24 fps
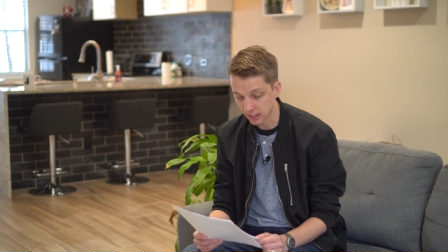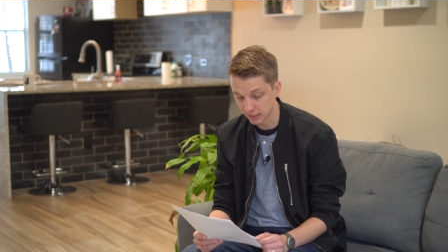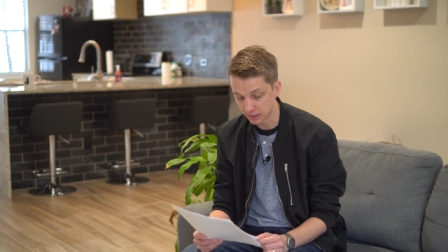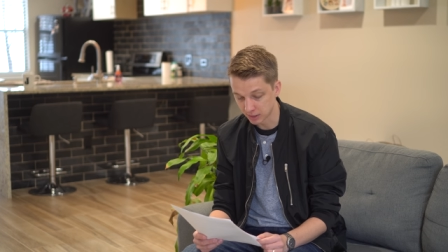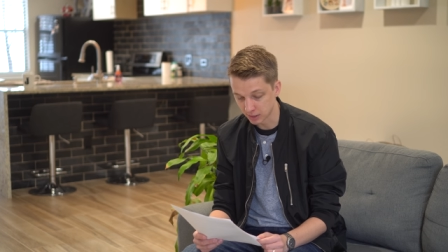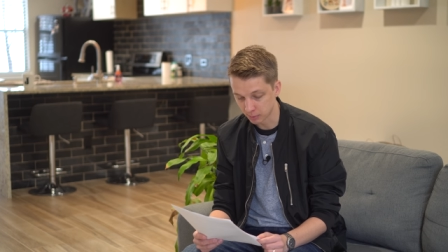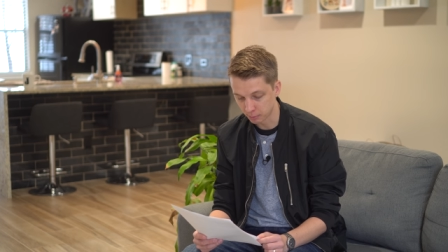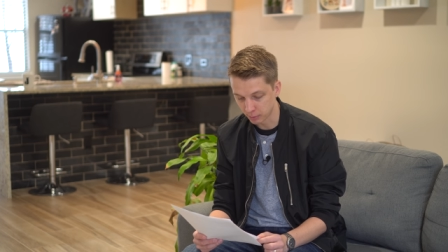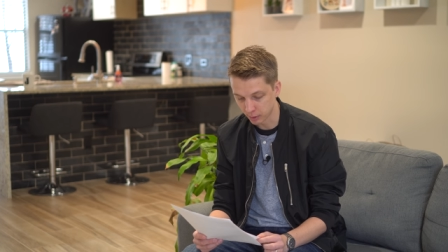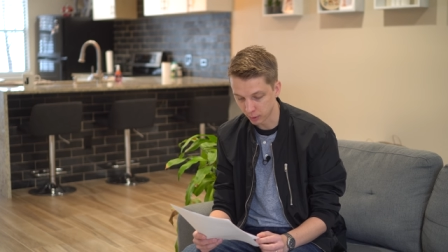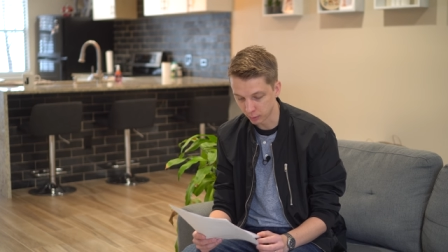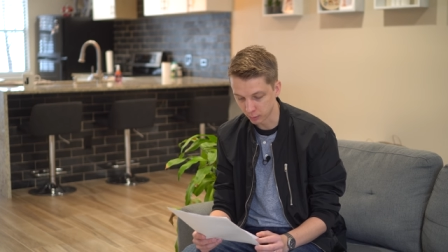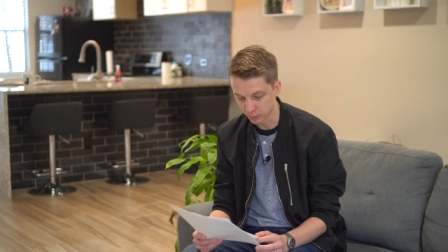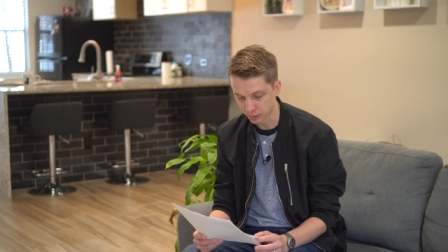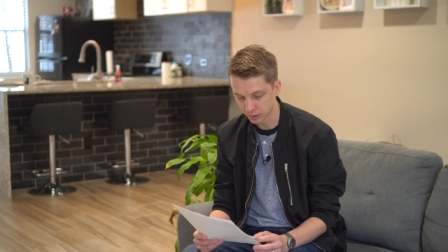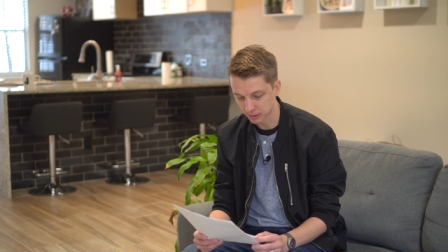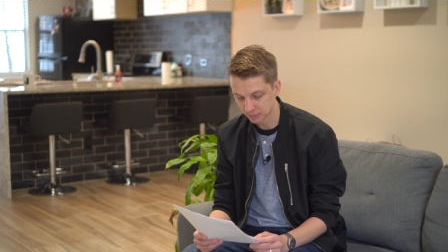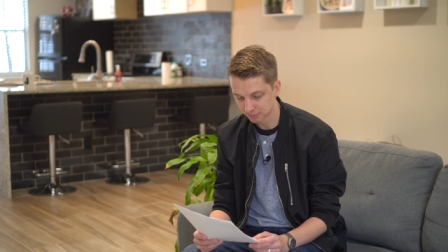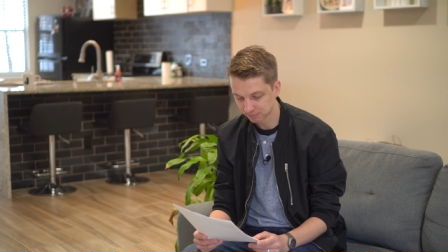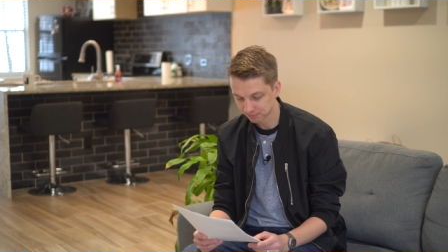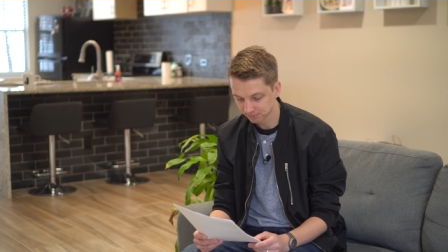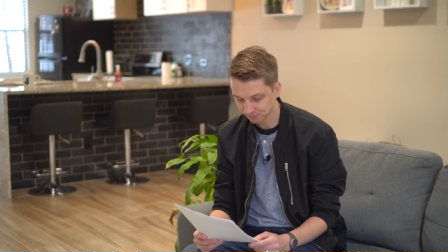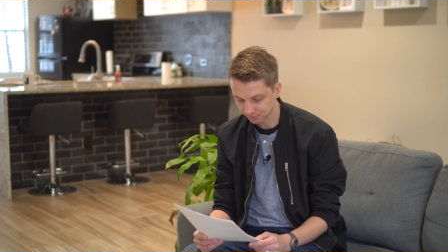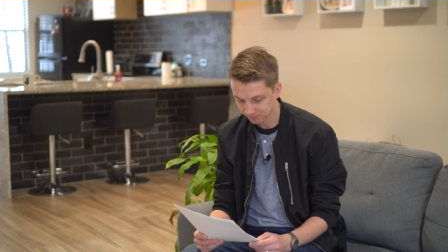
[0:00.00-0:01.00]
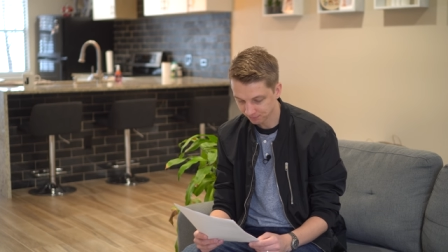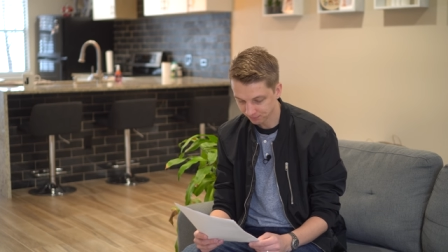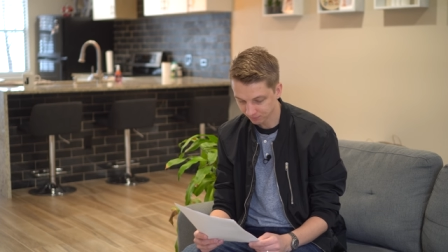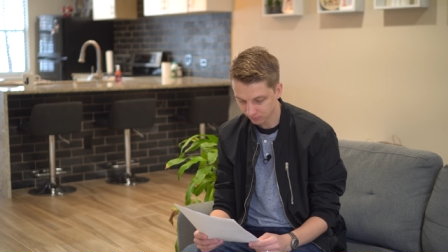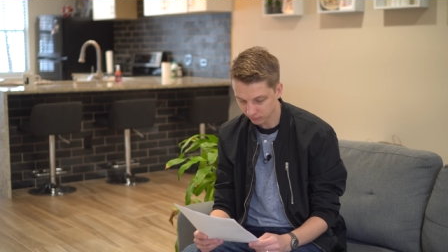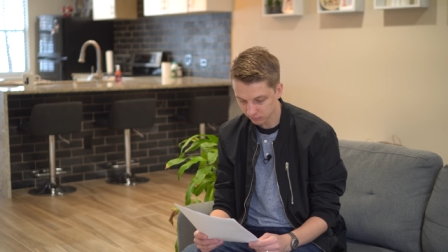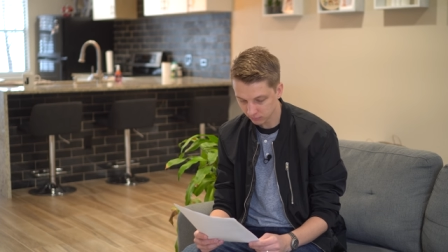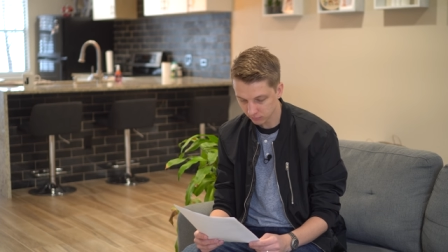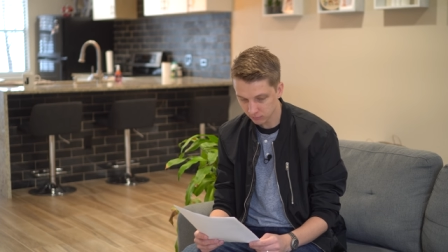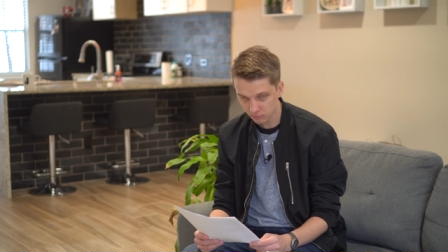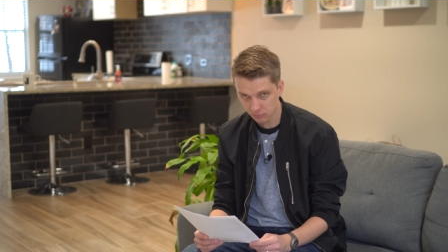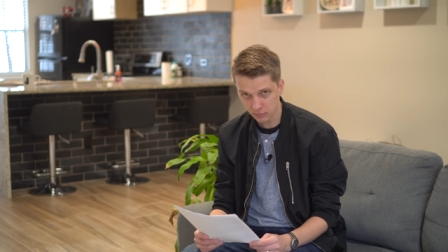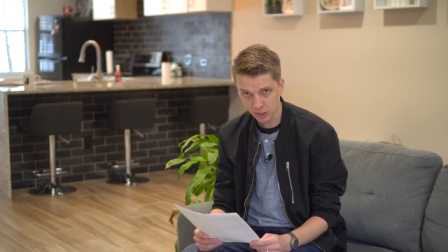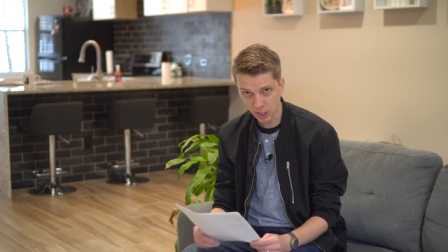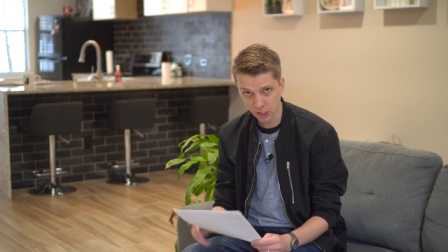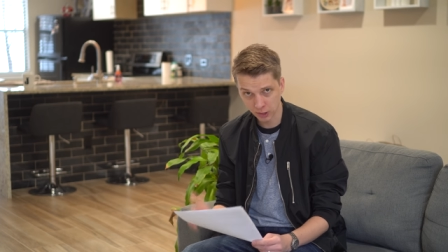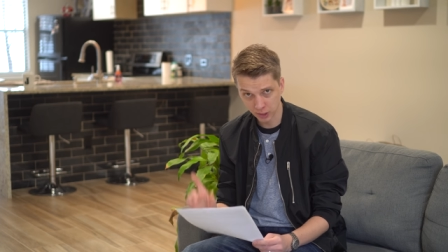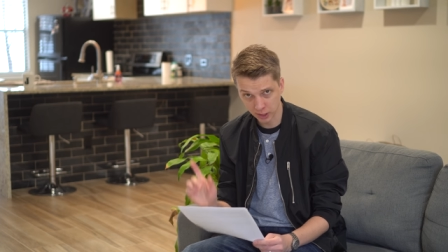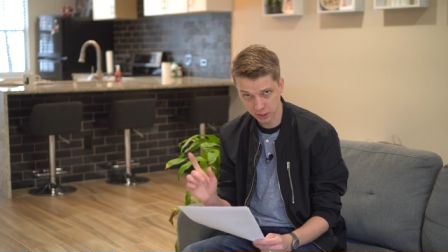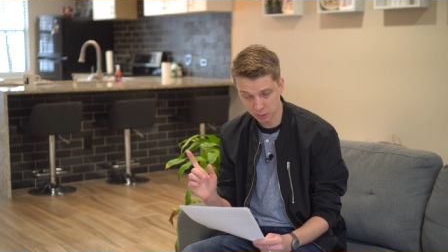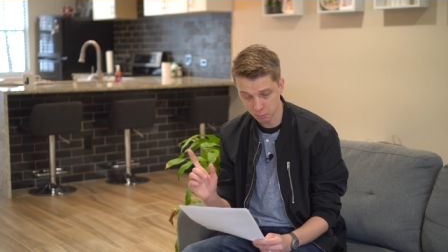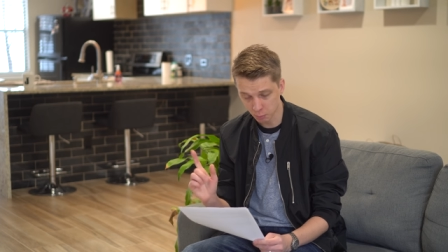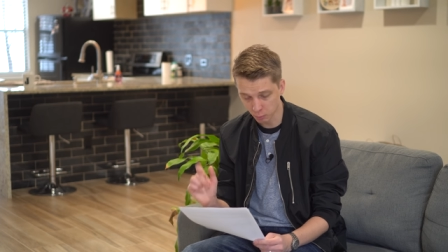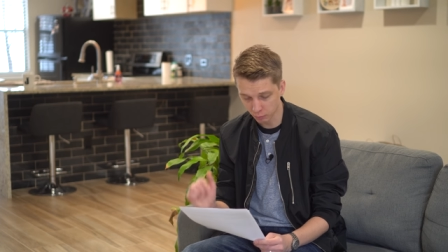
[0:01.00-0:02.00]
I suppose.
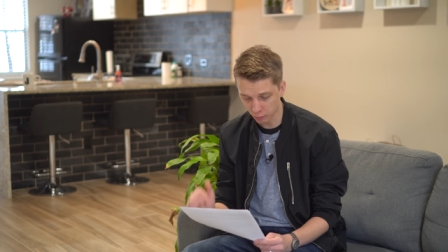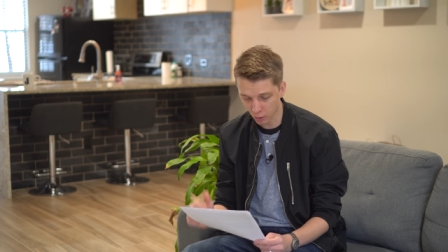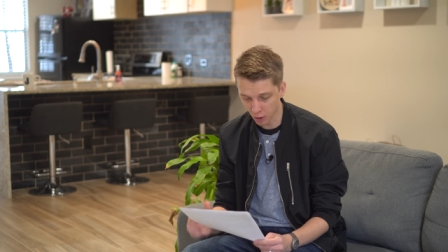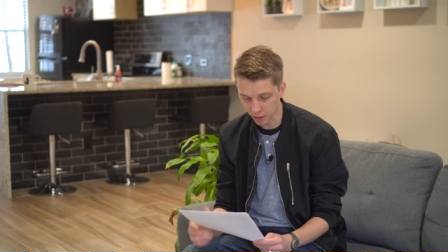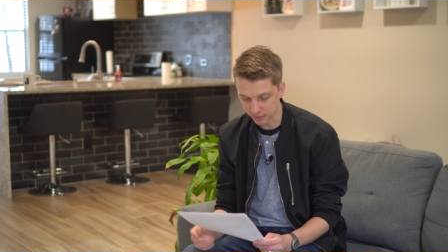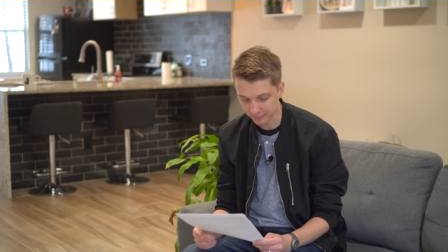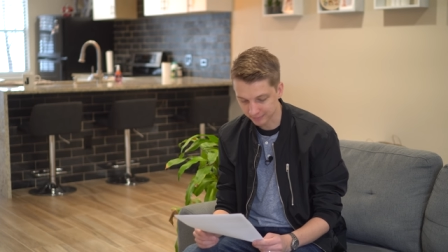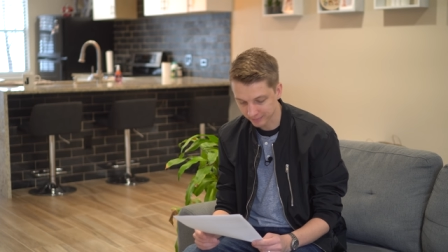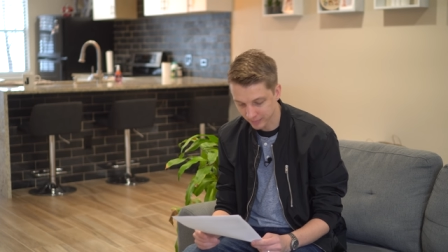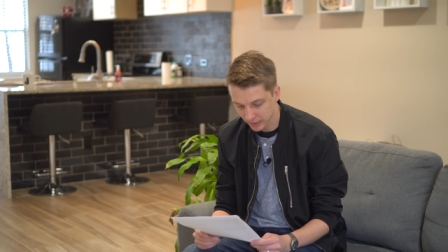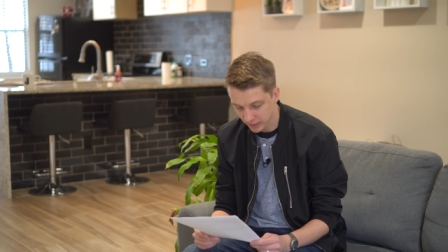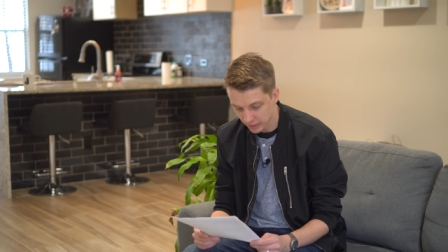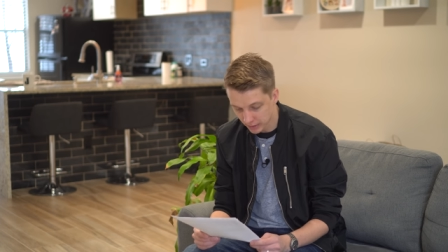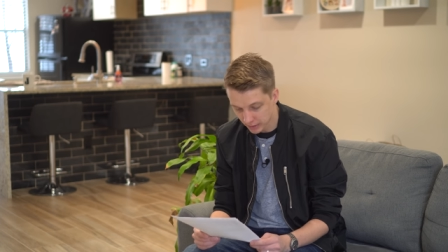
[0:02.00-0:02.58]
Let's move on.